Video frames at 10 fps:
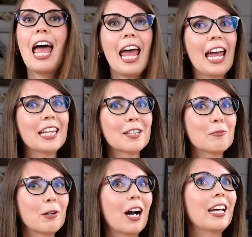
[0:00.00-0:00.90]
and
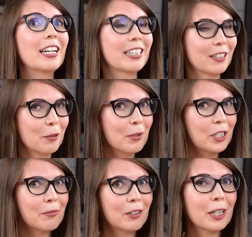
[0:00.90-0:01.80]
why the
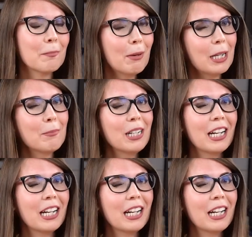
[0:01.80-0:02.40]
commission work might be